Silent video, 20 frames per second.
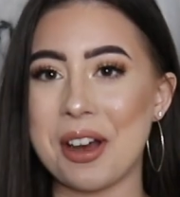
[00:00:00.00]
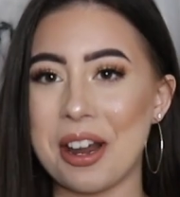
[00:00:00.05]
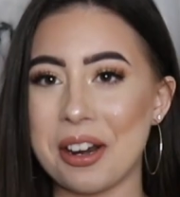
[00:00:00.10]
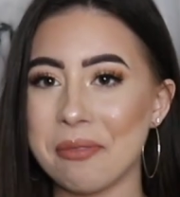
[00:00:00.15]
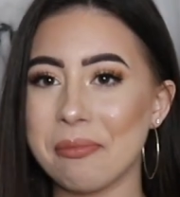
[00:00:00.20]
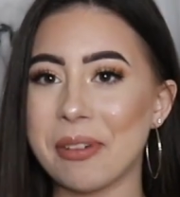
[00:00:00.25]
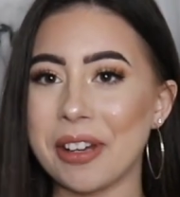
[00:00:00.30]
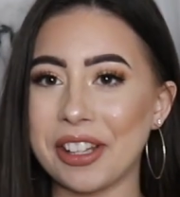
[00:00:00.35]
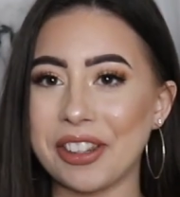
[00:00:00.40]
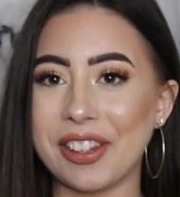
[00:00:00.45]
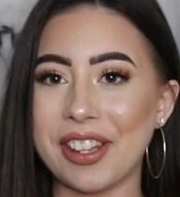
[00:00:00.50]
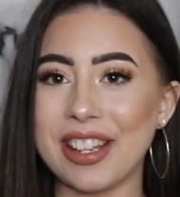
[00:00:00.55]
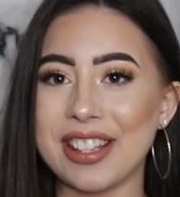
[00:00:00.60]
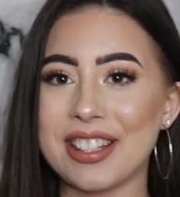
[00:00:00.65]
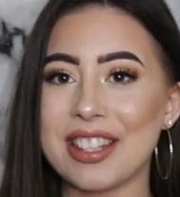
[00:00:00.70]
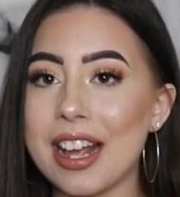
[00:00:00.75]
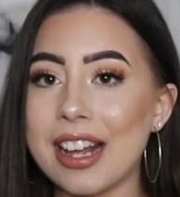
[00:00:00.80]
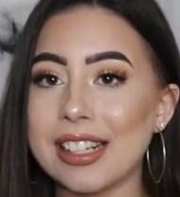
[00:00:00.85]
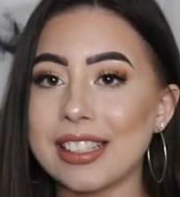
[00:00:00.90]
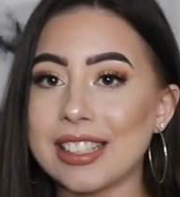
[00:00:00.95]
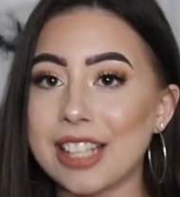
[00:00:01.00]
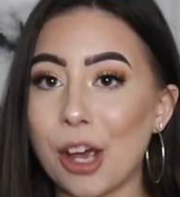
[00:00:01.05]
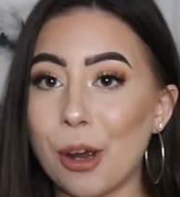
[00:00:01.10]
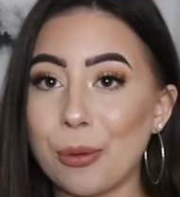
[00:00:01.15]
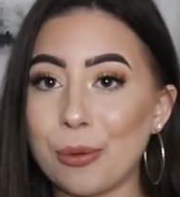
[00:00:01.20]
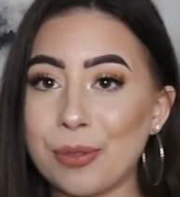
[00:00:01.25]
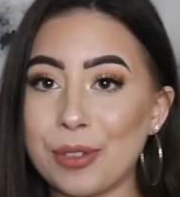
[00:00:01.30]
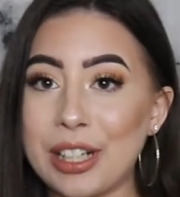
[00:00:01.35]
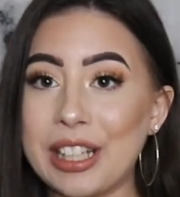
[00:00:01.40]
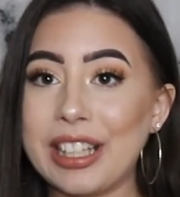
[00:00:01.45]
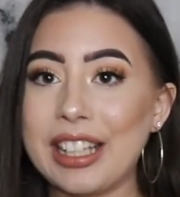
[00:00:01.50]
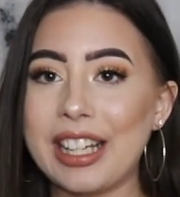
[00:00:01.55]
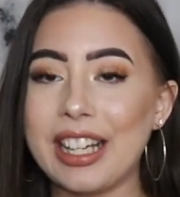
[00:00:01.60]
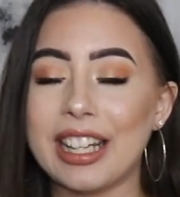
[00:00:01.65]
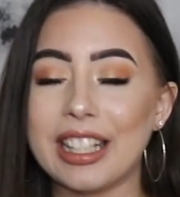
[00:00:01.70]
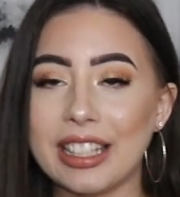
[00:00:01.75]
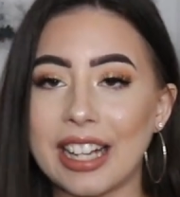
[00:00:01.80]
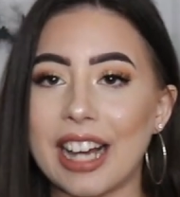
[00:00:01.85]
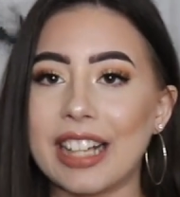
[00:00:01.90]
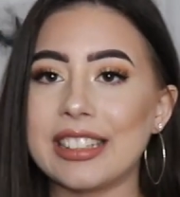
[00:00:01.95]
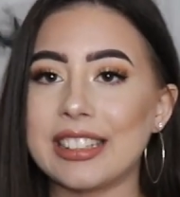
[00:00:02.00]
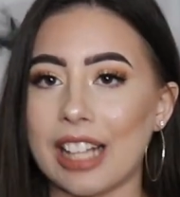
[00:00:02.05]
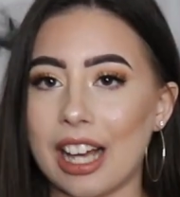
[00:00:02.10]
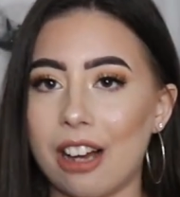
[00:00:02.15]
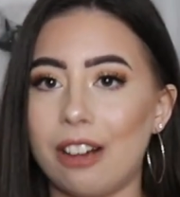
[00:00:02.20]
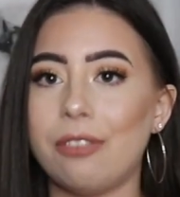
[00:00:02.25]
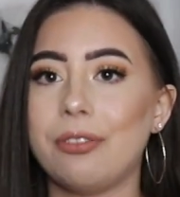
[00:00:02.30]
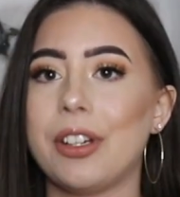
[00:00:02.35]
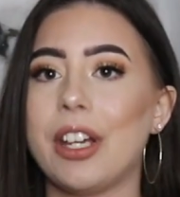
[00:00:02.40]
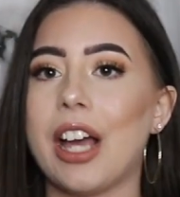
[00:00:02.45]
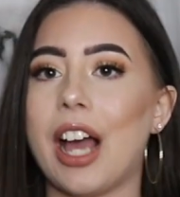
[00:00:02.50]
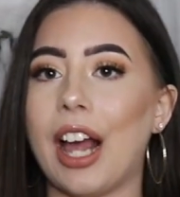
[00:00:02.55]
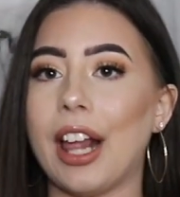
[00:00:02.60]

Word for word: how to put this. It's a really nice outfit.